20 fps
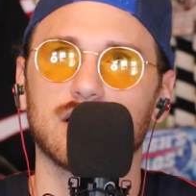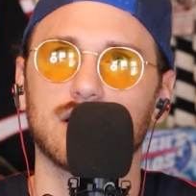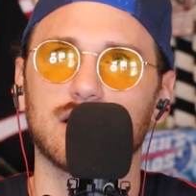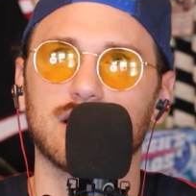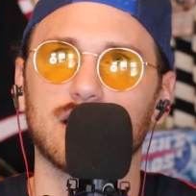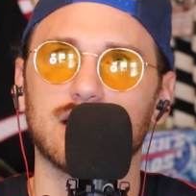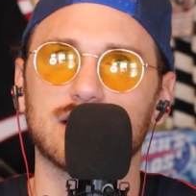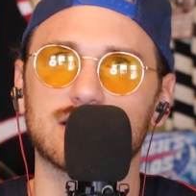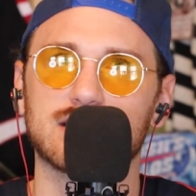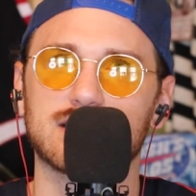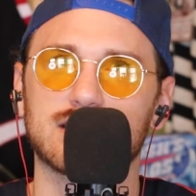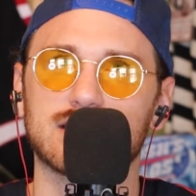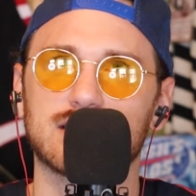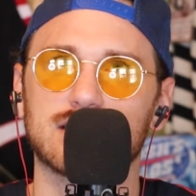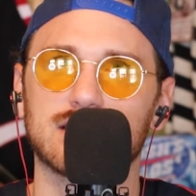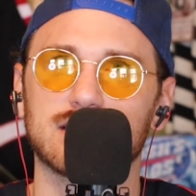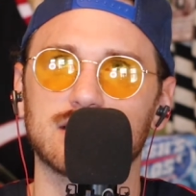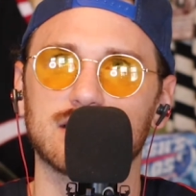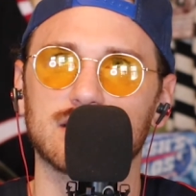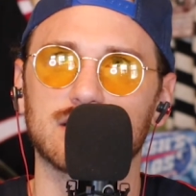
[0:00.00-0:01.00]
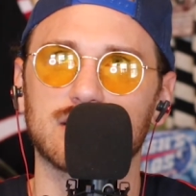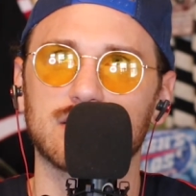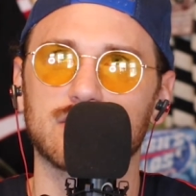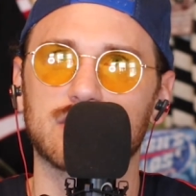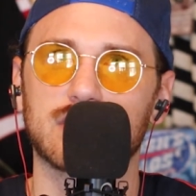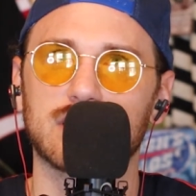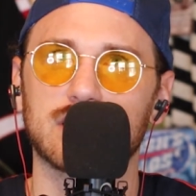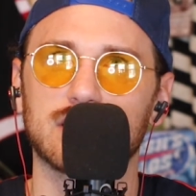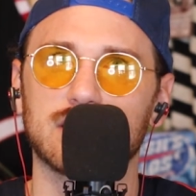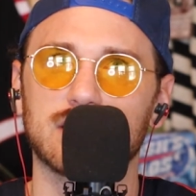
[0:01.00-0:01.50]
it's you
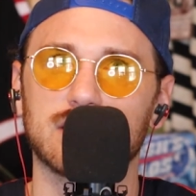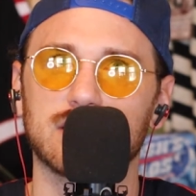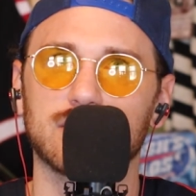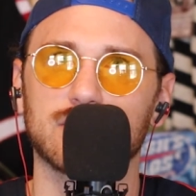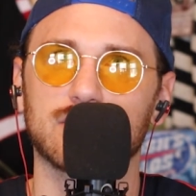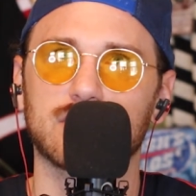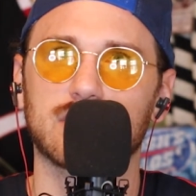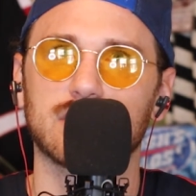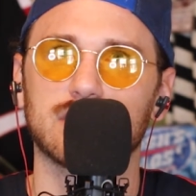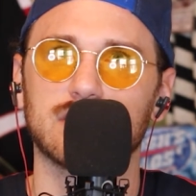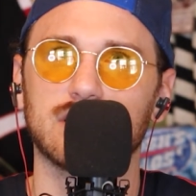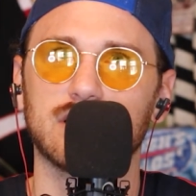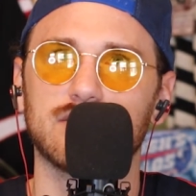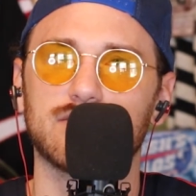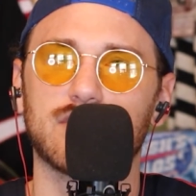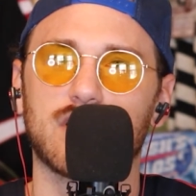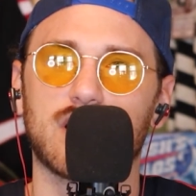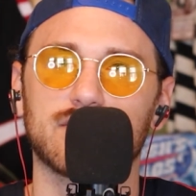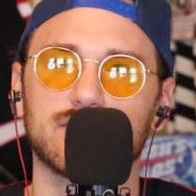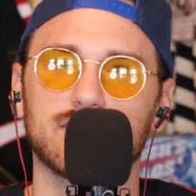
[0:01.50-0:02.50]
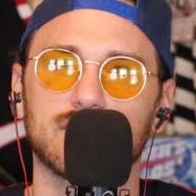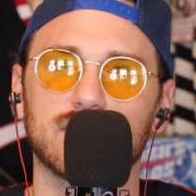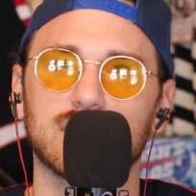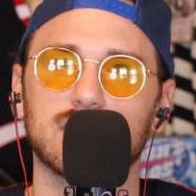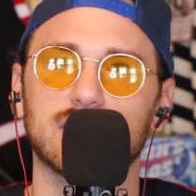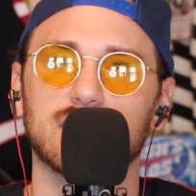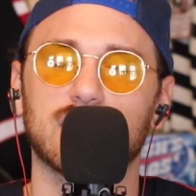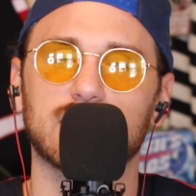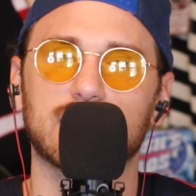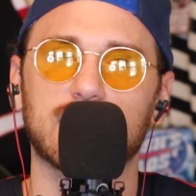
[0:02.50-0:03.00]
can live off it
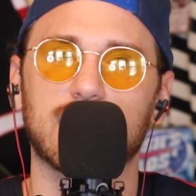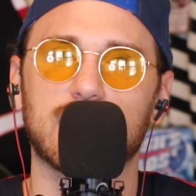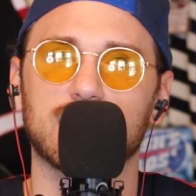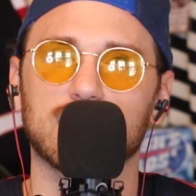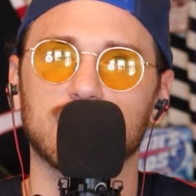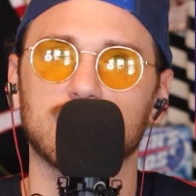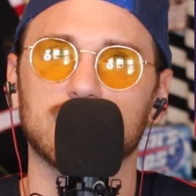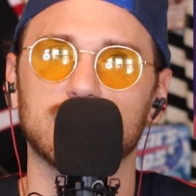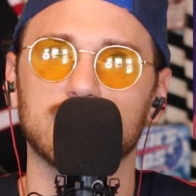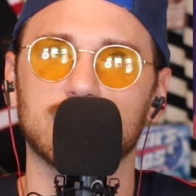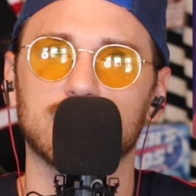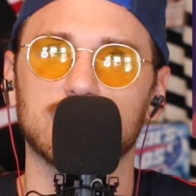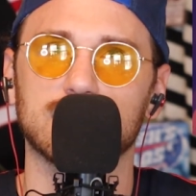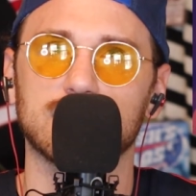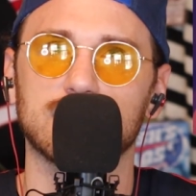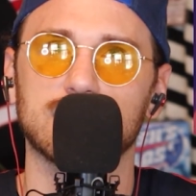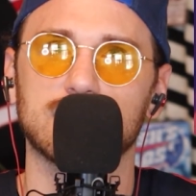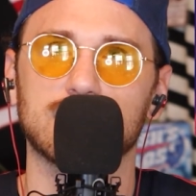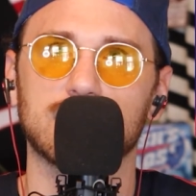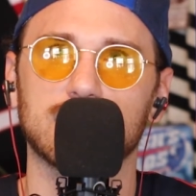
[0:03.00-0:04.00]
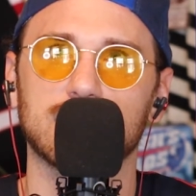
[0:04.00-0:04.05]
like Allen does,